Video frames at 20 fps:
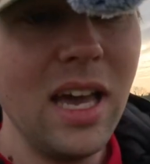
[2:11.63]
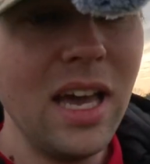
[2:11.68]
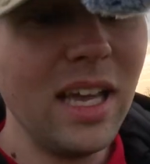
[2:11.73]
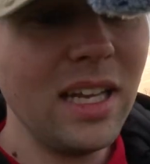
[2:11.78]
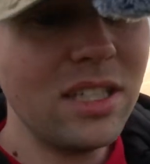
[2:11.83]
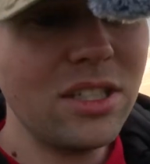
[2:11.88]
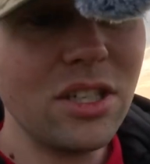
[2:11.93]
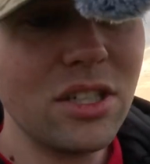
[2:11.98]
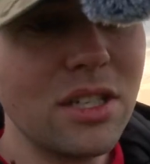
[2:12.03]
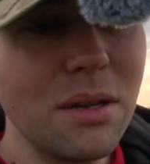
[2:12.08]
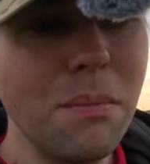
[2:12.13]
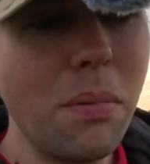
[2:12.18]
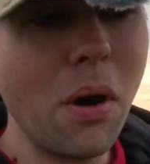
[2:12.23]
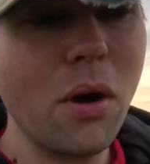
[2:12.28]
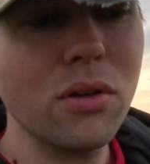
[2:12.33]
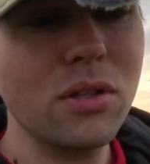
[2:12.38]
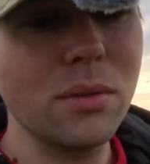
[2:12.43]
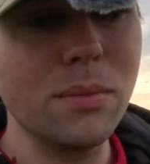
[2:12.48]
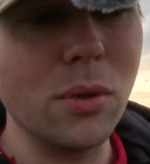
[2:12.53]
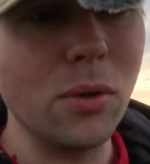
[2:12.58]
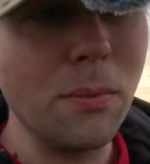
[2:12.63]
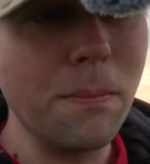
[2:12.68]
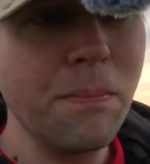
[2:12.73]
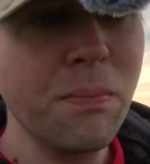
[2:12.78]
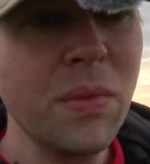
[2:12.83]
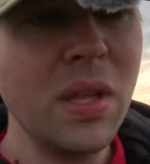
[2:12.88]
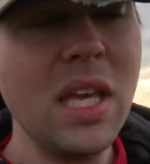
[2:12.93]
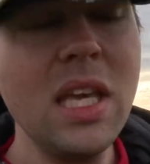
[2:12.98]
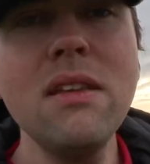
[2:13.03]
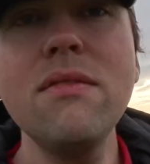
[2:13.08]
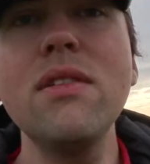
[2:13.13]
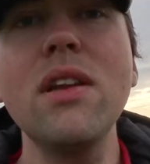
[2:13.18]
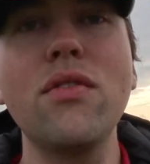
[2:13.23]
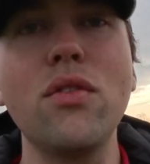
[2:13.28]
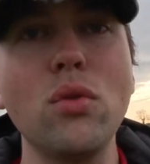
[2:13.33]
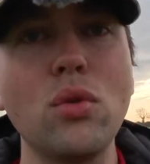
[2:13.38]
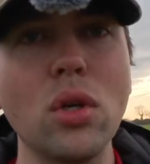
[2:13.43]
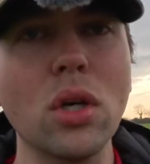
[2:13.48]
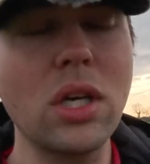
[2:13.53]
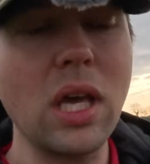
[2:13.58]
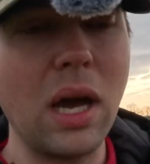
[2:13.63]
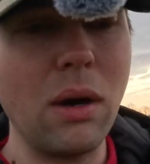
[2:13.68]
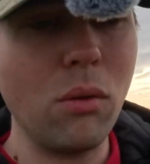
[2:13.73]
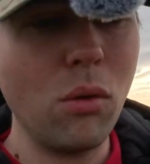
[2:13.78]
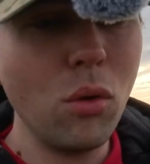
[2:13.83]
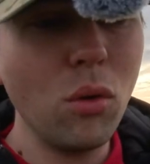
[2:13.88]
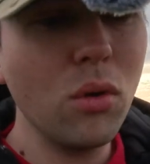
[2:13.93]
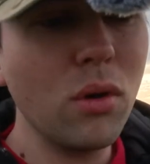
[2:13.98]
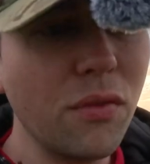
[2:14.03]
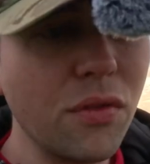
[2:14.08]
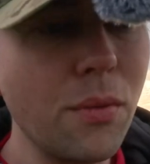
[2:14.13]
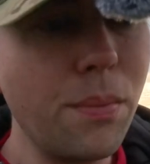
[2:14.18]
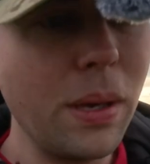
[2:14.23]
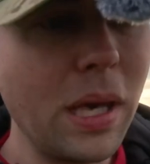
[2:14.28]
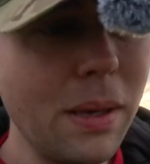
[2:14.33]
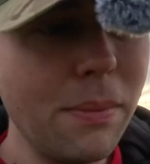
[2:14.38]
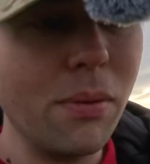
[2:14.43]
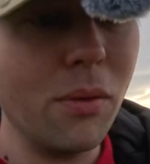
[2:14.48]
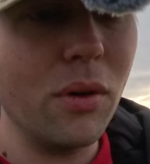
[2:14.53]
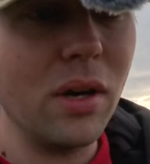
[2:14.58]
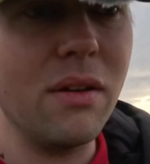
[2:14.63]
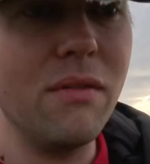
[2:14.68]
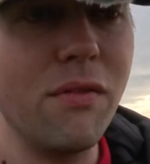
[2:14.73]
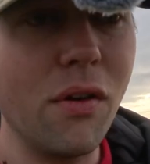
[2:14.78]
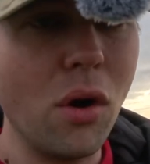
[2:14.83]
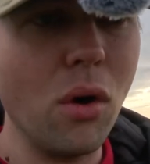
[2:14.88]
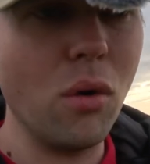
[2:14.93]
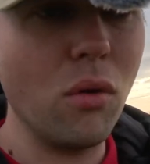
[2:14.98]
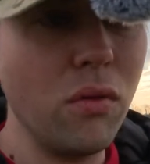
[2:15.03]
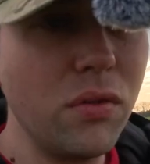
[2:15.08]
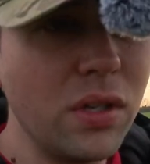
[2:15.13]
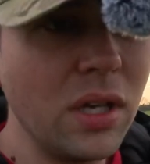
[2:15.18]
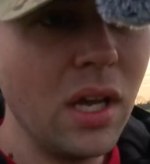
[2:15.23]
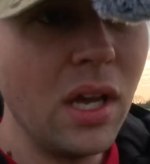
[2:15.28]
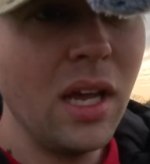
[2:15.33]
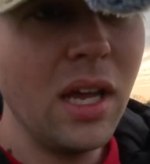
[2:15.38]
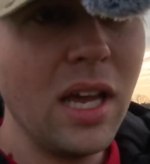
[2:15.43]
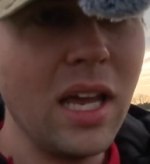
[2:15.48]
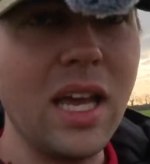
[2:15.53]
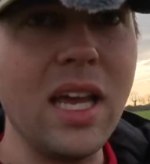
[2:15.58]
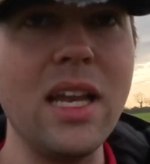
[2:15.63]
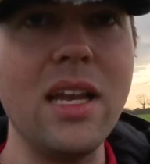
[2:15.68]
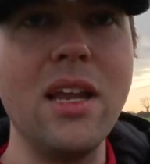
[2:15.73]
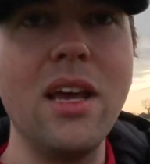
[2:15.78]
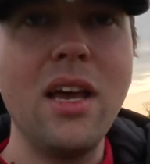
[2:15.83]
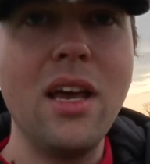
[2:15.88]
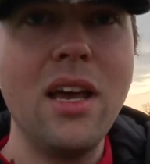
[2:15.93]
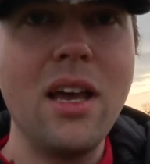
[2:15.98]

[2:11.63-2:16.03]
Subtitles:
It's just impossible. Even if you took out all of the people involved in